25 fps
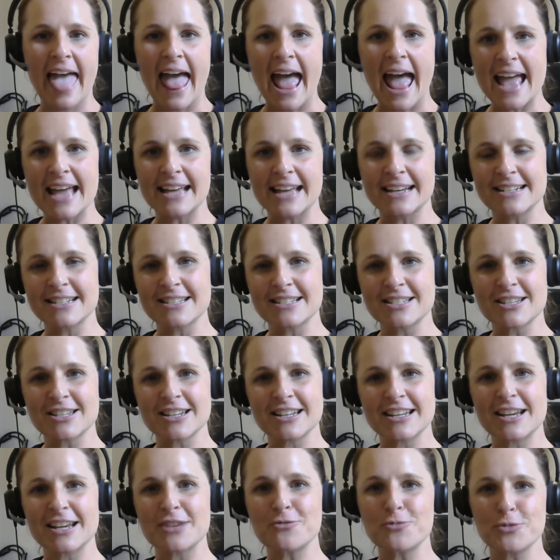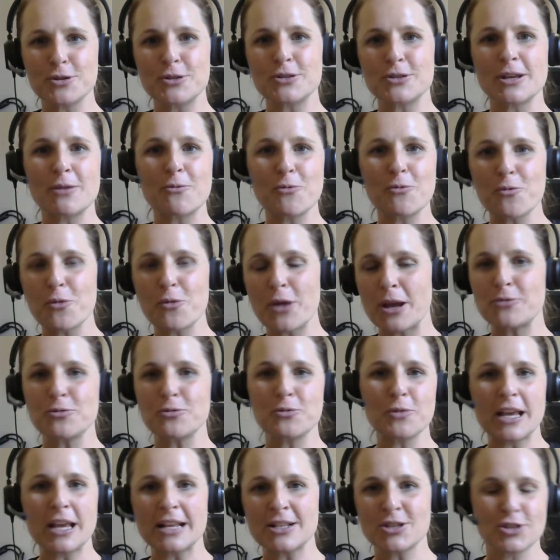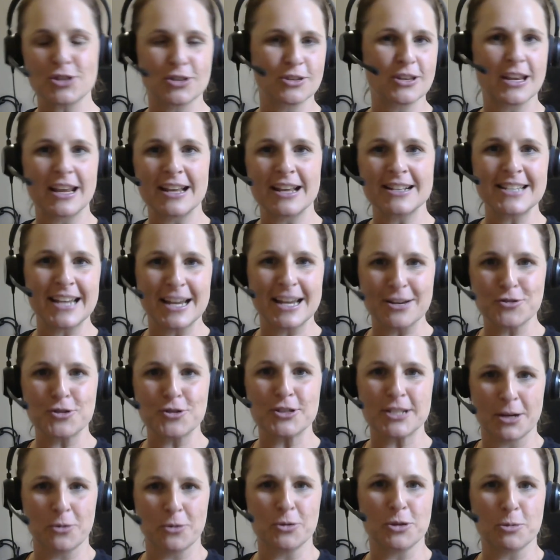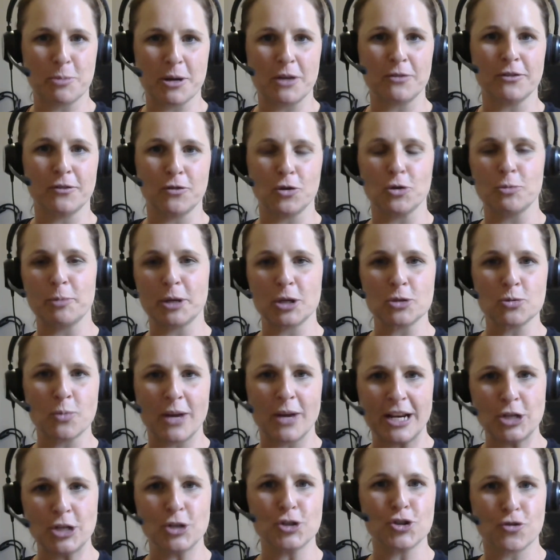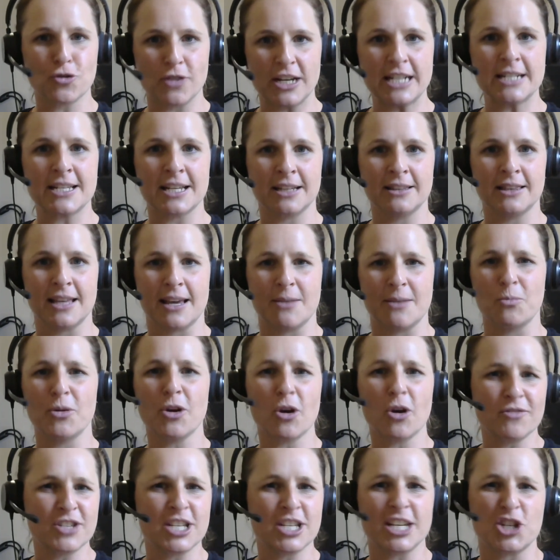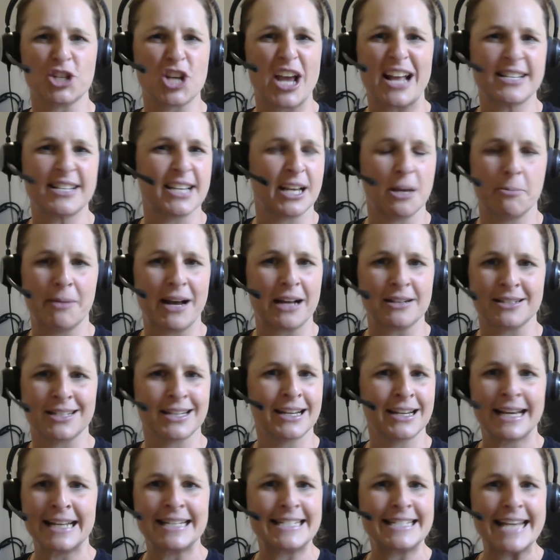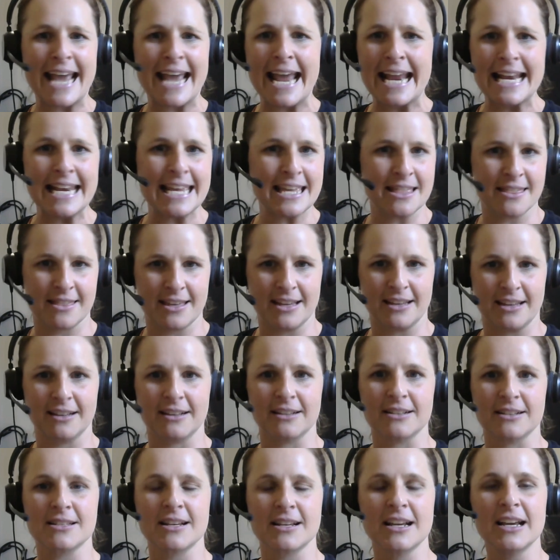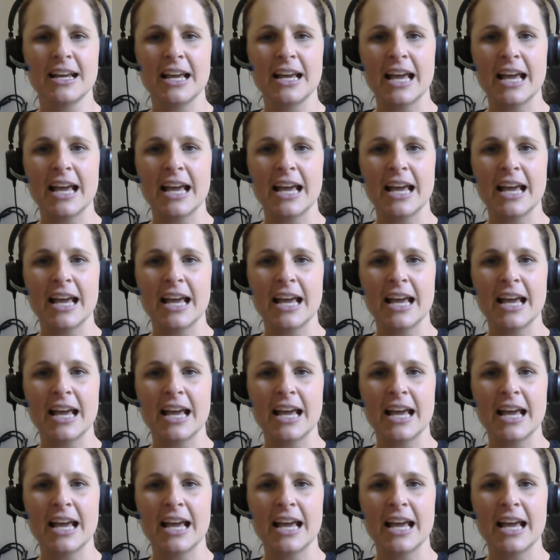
And it's interesting with the pelvic floor because when you're treating them, we're obviously chatting about daily things.